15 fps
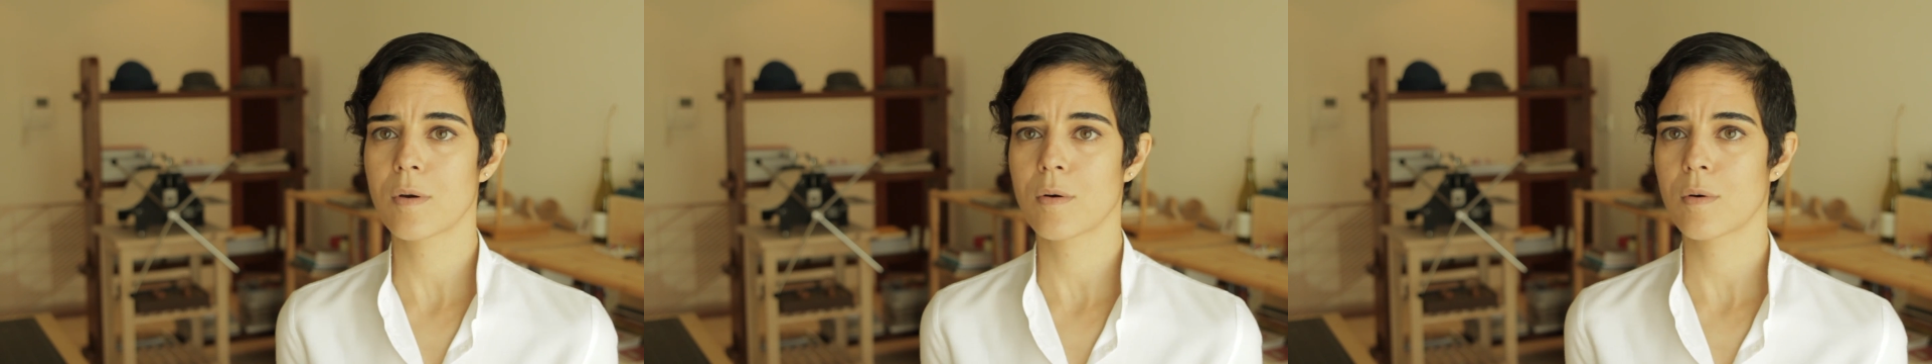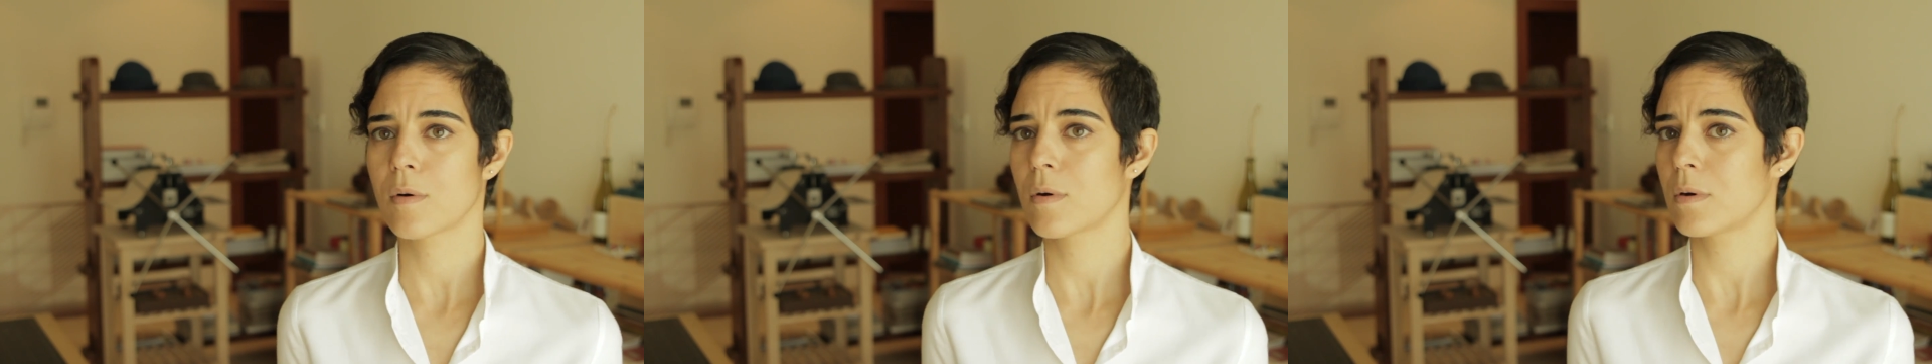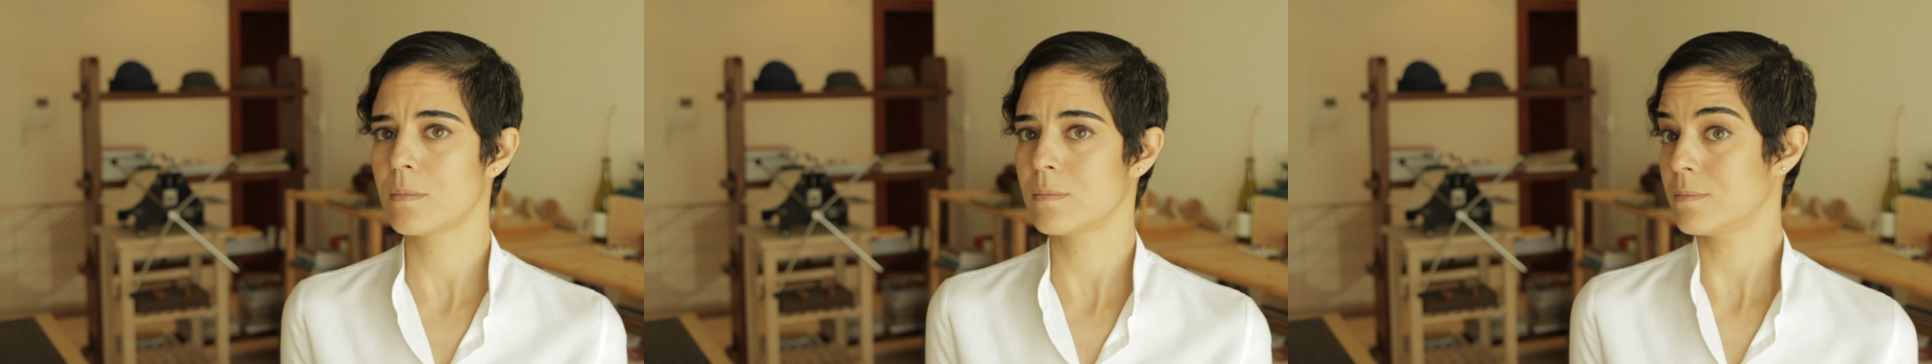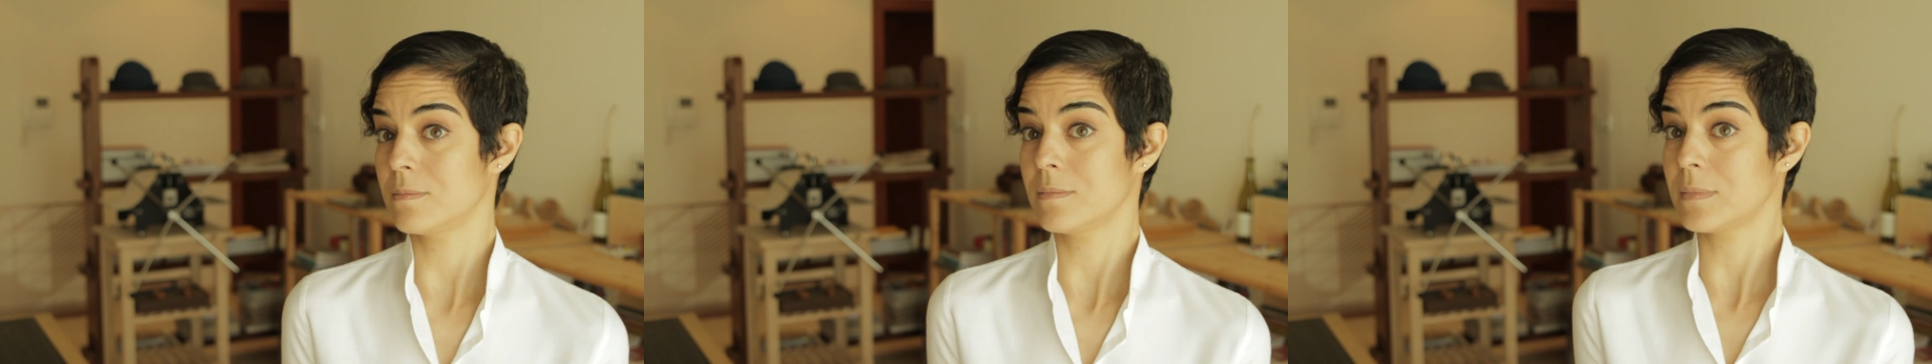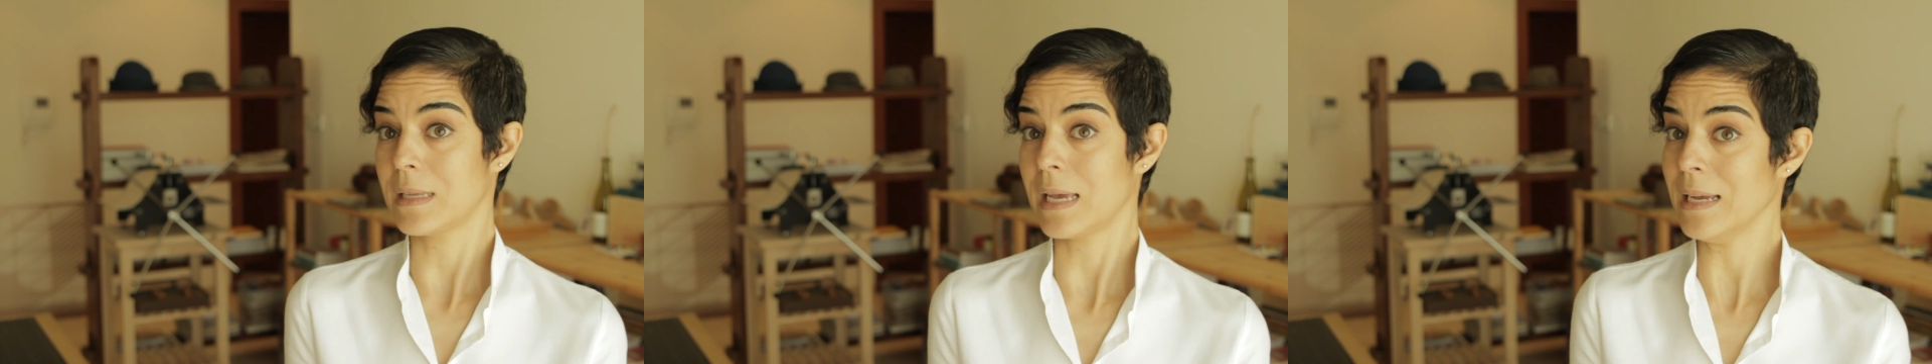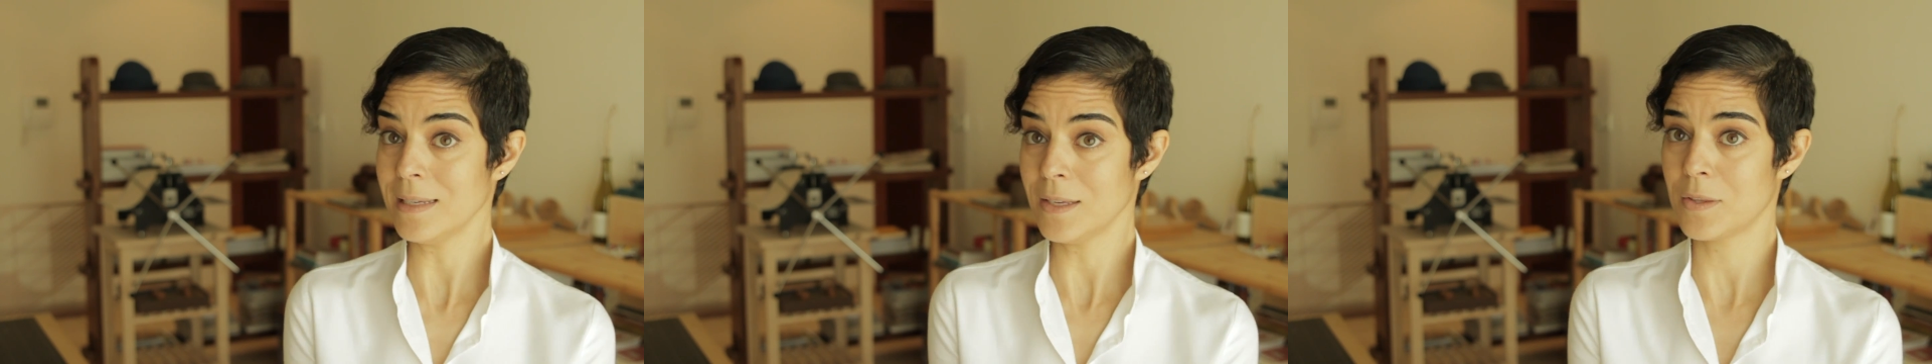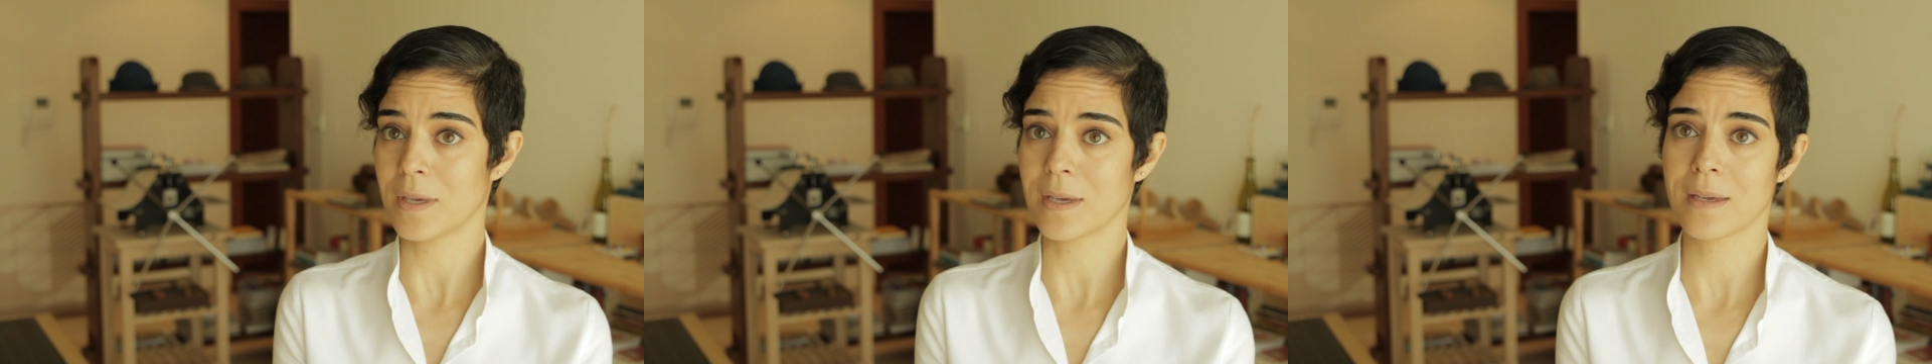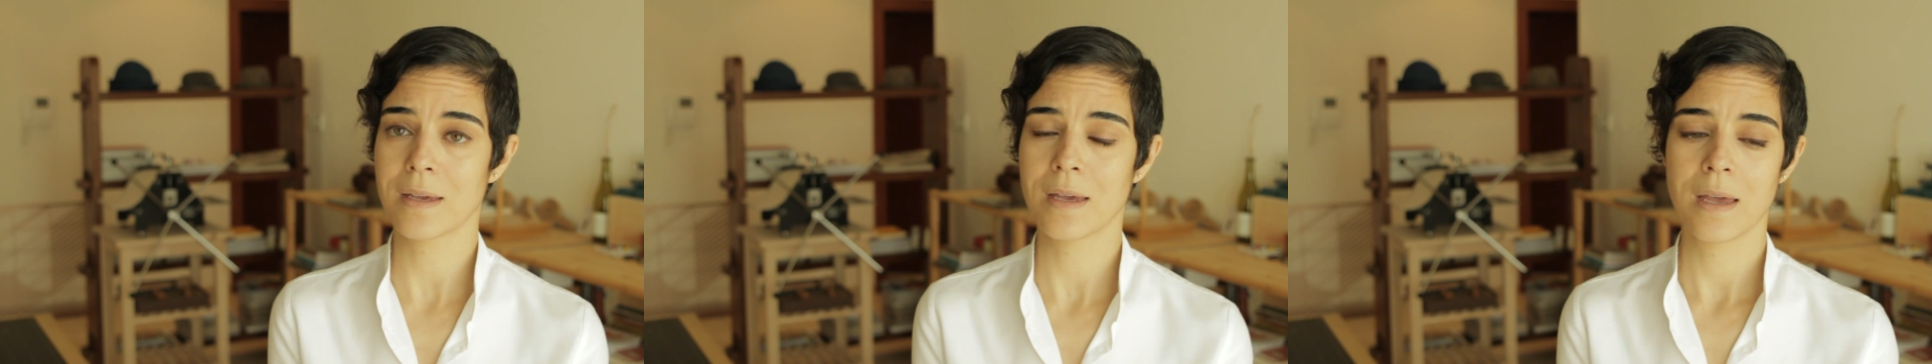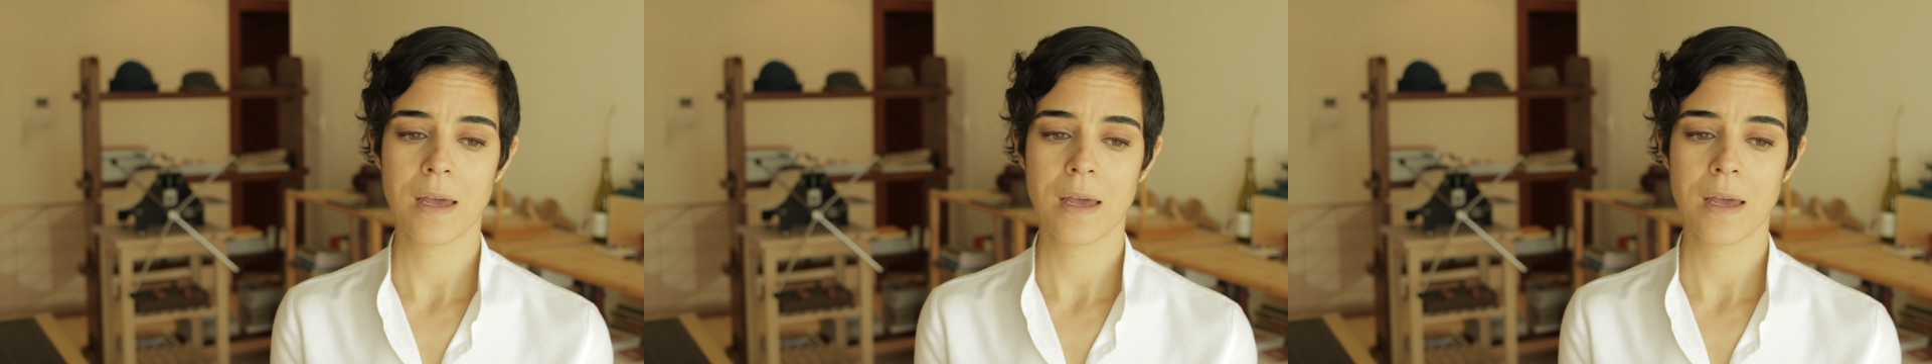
or anything,